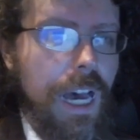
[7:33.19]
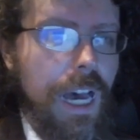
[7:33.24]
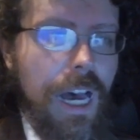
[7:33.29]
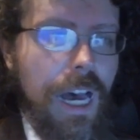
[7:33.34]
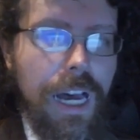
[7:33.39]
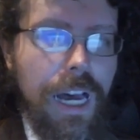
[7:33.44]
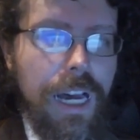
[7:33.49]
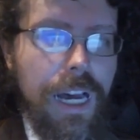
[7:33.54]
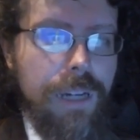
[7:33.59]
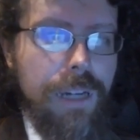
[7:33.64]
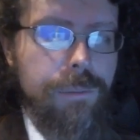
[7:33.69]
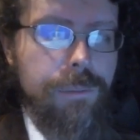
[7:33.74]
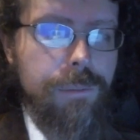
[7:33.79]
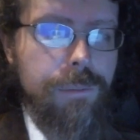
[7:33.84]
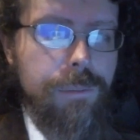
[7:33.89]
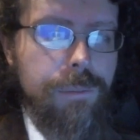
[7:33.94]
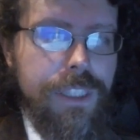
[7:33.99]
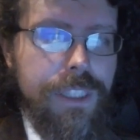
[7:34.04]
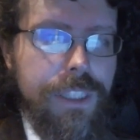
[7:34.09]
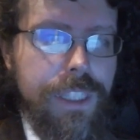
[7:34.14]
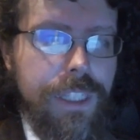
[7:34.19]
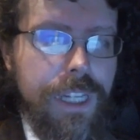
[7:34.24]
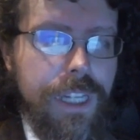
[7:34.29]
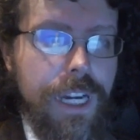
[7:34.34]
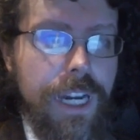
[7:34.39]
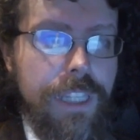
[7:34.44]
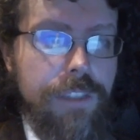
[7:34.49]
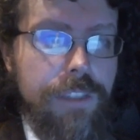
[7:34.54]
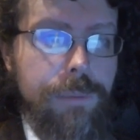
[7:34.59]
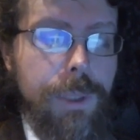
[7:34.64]
But the
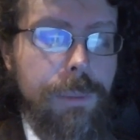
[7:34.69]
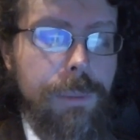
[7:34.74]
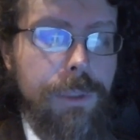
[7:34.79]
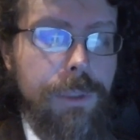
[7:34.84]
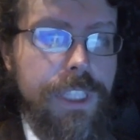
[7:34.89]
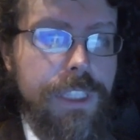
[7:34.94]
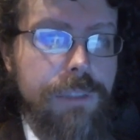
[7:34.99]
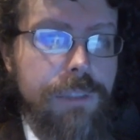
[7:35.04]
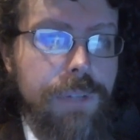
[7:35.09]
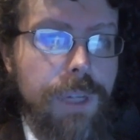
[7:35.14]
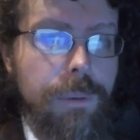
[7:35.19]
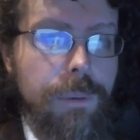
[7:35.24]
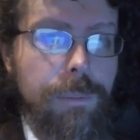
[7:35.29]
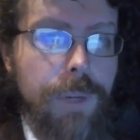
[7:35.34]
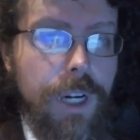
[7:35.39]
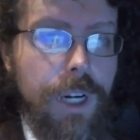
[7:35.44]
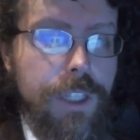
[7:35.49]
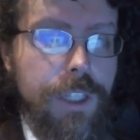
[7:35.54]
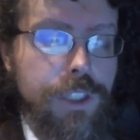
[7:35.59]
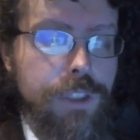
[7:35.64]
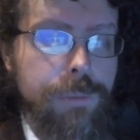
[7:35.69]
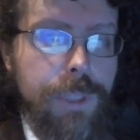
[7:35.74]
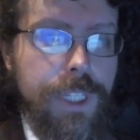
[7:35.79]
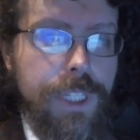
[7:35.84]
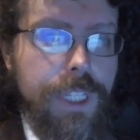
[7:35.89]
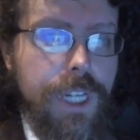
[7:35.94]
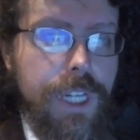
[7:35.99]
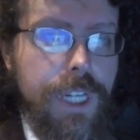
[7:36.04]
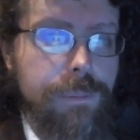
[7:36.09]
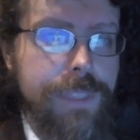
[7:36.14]
kind of people that the Labor Party is
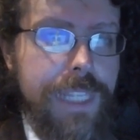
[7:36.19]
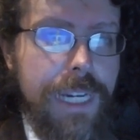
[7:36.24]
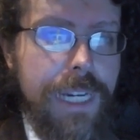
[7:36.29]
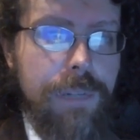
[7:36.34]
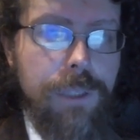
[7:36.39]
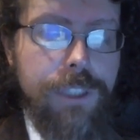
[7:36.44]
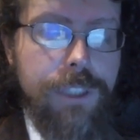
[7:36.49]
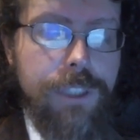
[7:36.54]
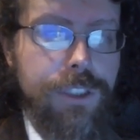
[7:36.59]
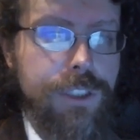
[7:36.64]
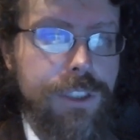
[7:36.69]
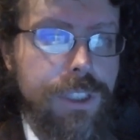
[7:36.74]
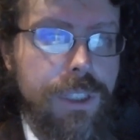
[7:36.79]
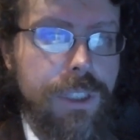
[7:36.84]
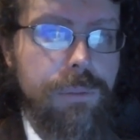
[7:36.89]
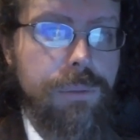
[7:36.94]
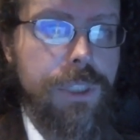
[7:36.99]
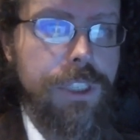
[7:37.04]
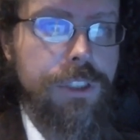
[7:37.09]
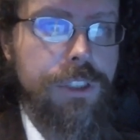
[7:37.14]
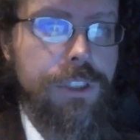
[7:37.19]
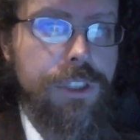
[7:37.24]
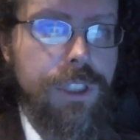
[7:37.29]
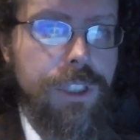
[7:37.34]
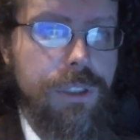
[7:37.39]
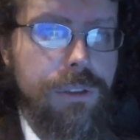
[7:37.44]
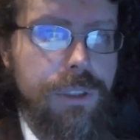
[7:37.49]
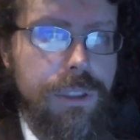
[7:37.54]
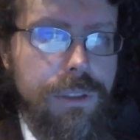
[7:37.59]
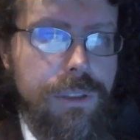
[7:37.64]
putting up now are just a complete
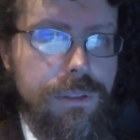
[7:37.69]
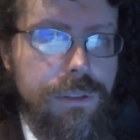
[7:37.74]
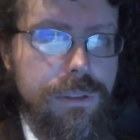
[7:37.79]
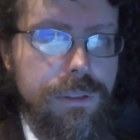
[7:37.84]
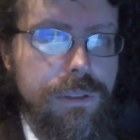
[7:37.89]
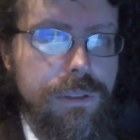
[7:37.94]
joke.